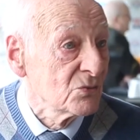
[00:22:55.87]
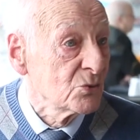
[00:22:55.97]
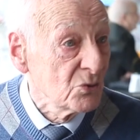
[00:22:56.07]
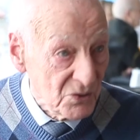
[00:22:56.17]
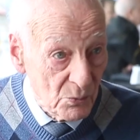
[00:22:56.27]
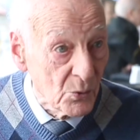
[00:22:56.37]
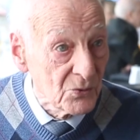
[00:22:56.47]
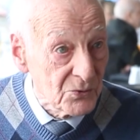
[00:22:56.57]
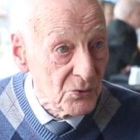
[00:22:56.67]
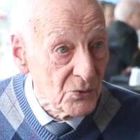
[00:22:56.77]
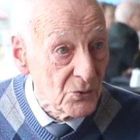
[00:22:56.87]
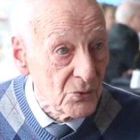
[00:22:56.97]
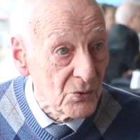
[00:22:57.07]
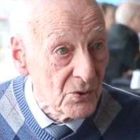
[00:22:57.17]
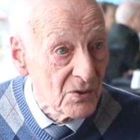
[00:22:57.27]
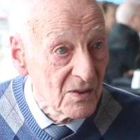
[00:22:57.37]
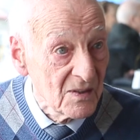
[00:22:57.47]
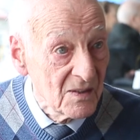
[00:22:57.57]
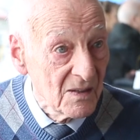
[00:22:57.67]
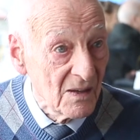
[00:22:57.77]
do what you want to do,
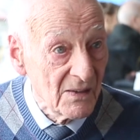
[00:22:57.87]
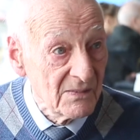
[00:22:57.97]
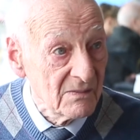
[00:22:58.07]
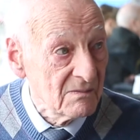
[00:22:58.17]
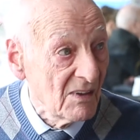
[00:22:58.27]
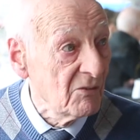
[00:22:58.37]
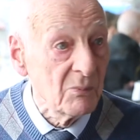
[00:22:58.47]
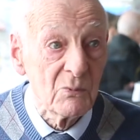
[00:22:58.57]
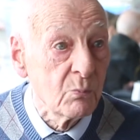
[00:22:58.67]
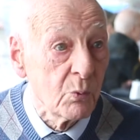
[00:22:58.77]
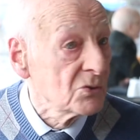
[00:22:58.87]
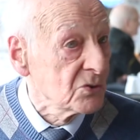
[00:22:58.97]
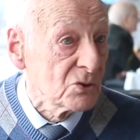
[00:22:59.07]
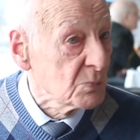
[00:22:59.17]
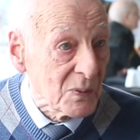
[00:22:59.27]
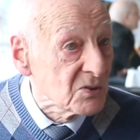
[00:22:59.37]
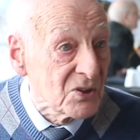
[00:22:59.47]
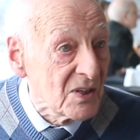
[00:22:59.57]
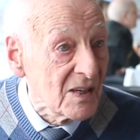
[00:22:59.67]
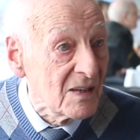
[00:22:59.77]
and everybody wanted to speak
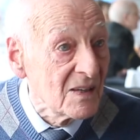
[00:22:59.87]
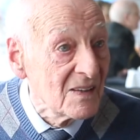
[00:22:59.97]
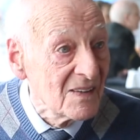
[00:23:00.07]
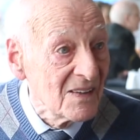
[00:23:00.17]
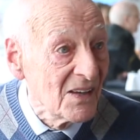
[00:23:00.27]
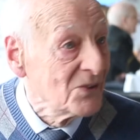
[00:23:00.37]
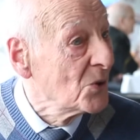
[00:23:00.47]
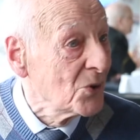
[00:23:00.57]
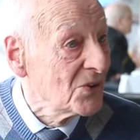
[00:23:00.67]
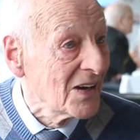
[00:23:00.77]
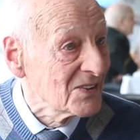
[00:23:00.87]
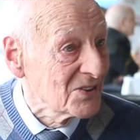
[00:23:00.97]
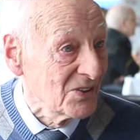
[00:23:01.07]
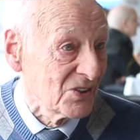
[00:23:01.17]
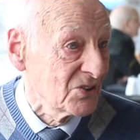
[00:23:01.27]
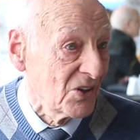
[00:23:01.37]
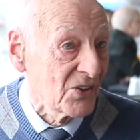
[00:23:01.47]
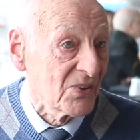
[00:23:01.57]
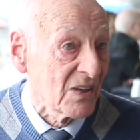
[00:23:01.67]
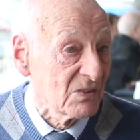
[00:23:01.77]
to you, and all that kind of sort
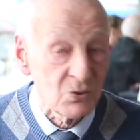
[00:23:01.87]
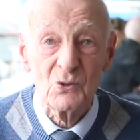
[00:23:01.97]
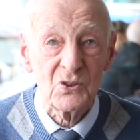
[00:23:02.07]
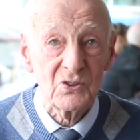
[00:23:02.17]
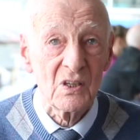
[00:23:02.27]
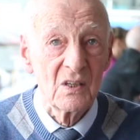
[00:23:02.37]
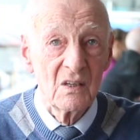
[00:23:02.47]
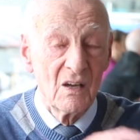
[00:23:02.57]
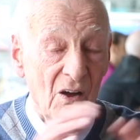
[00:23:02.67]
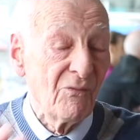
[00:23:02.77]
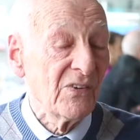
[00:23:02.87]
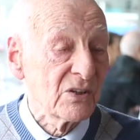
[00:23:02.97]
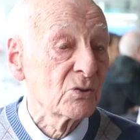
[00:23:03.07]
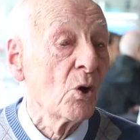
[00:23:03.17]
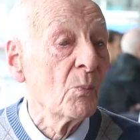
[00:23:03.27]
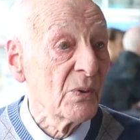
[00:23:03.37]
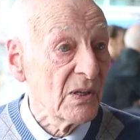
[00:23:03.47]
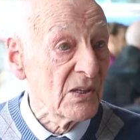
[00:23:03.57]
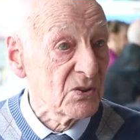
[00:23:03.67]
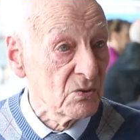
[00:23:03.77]
of thing. And so it's just a fair
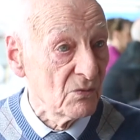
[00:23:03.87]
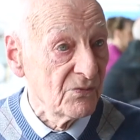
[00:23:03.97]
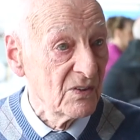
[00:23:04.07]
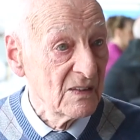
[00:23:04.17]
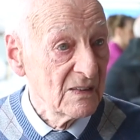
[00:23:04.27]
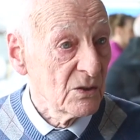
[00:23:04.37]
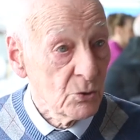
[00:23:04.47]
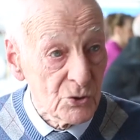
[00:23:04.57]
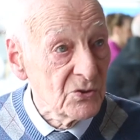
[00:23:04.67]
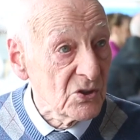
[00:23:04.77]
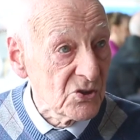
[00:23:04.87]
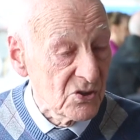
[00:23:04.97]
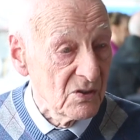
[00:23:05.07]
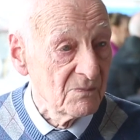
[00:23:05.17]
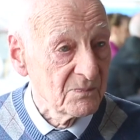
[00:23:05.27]
combination of goodness.